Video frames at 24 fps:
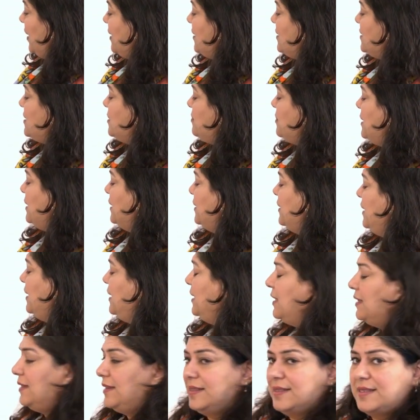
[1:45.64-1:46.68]

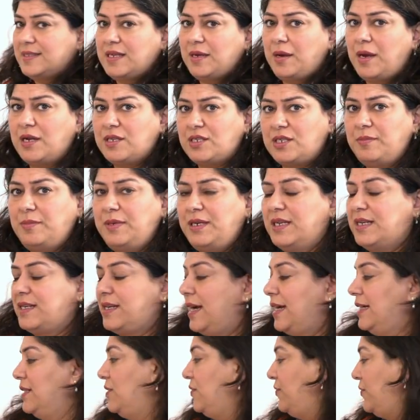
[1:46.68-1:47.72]
Similarly, a similar
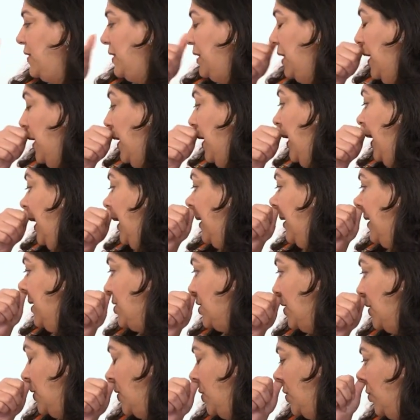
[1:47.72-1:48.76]
kind of an
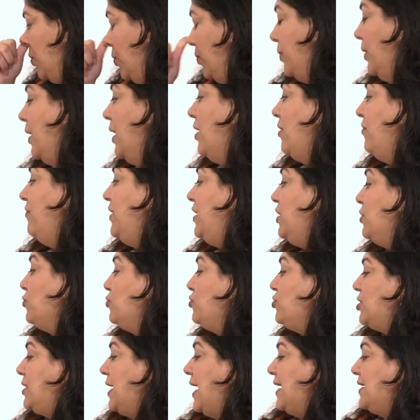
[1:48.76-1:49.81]
ignition tube, we
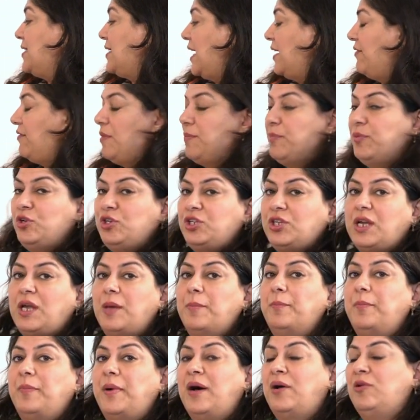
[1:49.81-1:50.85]
use that and we put the
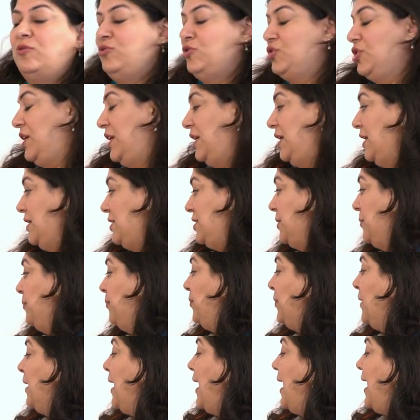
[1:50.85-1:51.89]
compound in it.
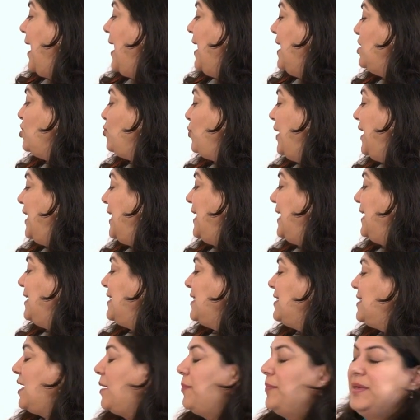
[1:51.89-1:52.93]
And we heat
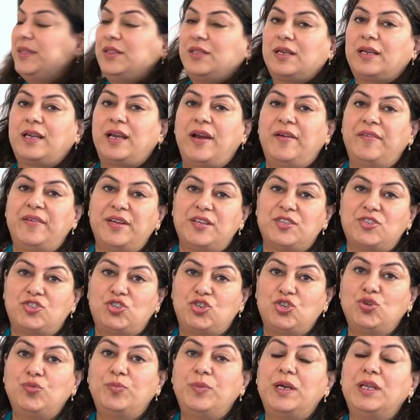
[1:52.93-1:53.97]
it up in the Carius
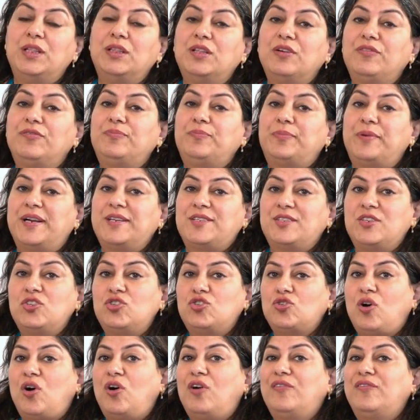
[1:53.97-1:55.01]
tube in the
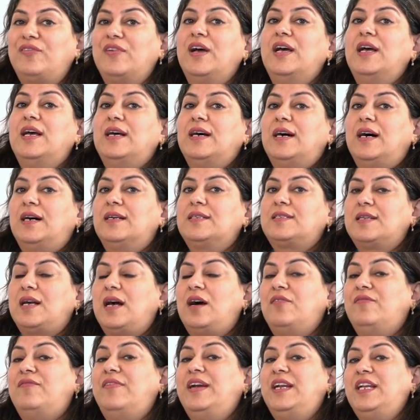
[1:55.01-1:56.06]
presence of
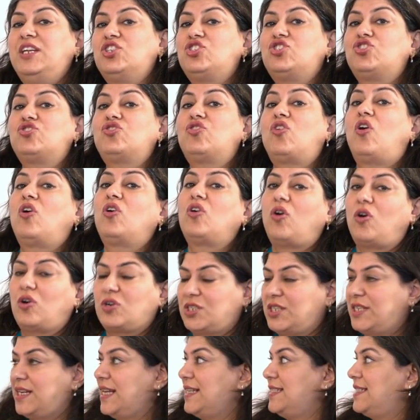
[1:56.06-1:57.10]
a very strong
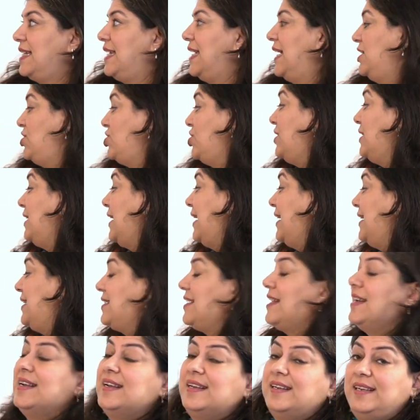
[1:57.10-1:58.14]
oxidizing agent like
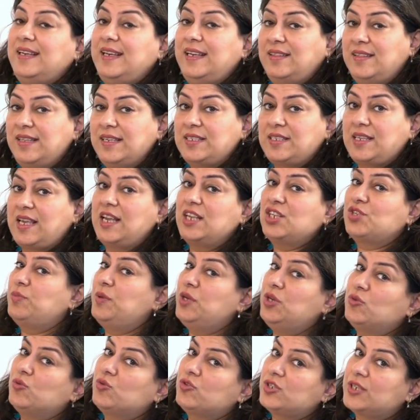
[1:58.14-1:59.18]
in this case
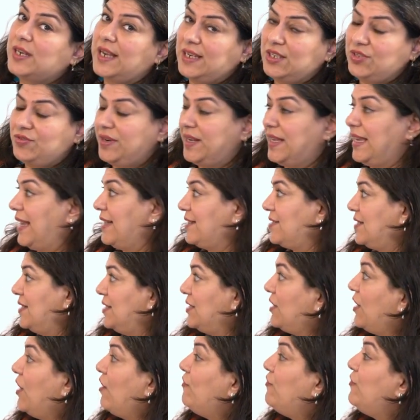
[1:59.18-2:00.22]
we use nitric
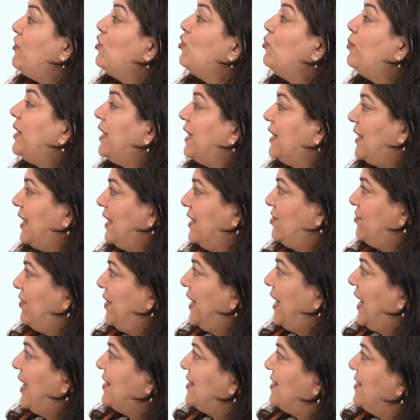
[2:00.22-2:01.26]
acid fuming
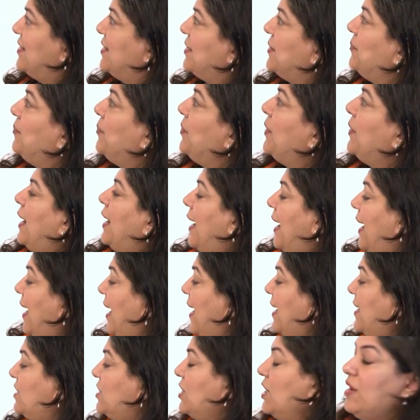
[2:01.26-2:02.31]
nitric acid
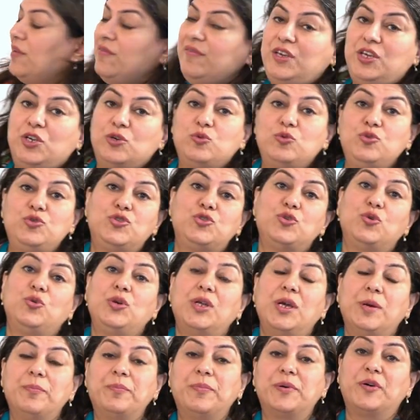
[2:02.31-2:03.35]
and we use
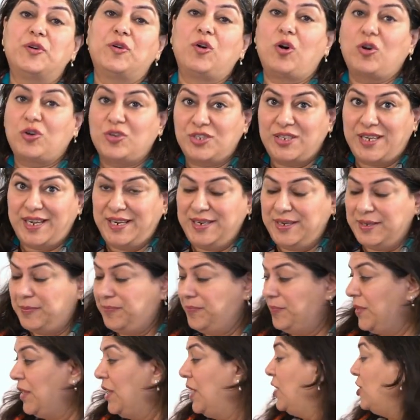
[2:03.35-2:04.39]
sodium peroxide.
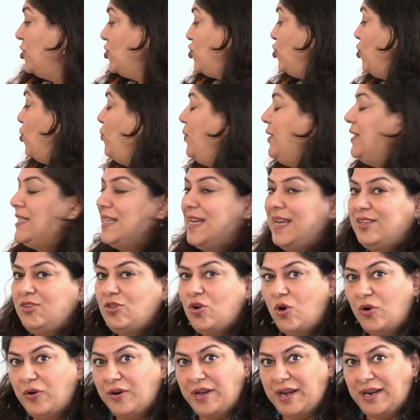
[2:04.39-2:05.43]
So we take
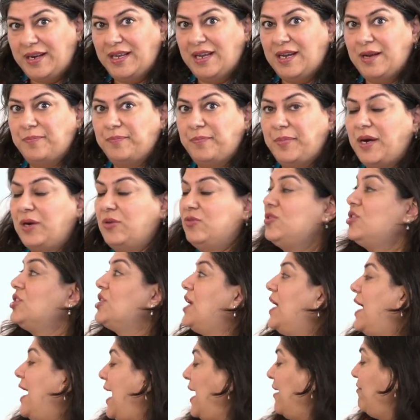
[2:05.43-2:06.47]
the organic compound
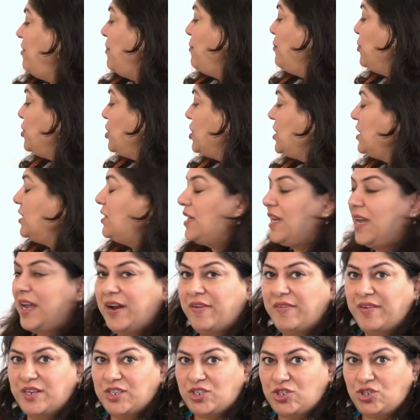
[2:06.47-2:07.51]
and we put it in the
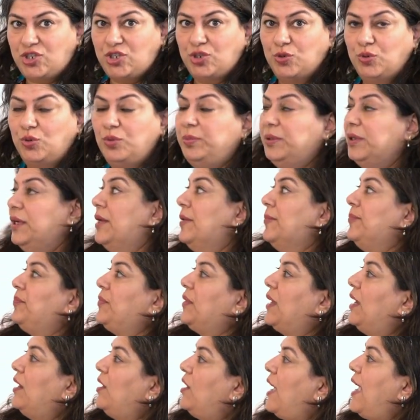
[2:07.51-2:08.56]
Carius tube
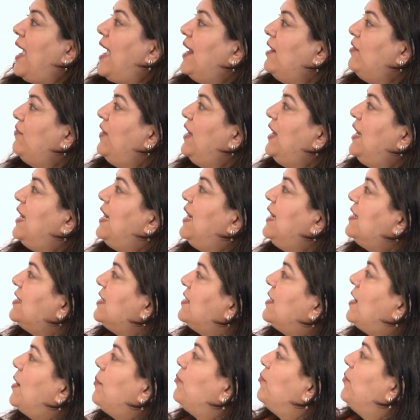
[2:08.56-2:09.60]
and we heat
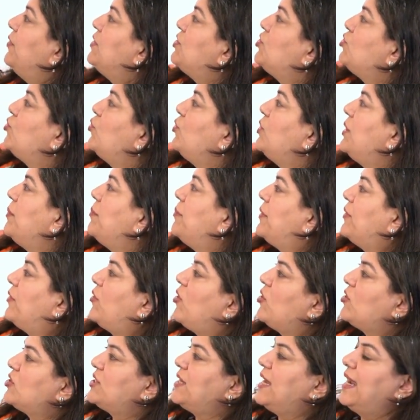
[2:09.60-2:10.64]
it up with sodium
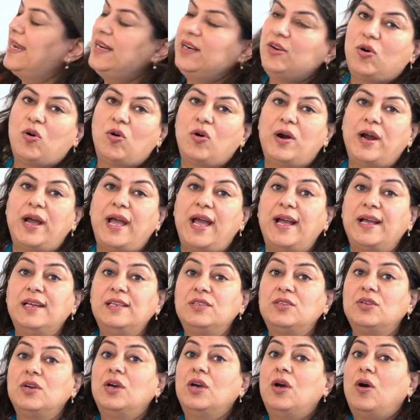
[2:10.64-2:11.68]
peroxide or
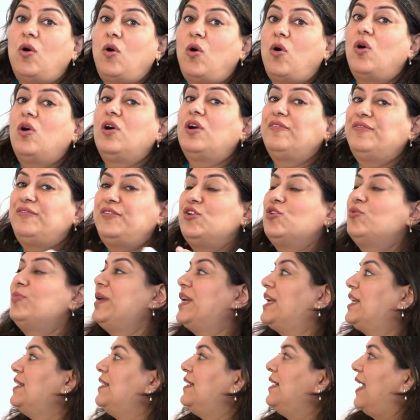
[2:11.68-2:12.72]
and or
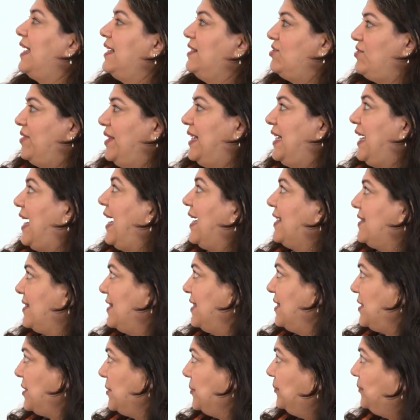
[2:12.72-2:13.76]
fumic nitric
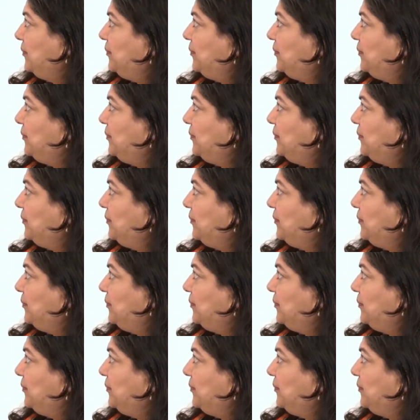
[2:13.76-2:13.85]
acid.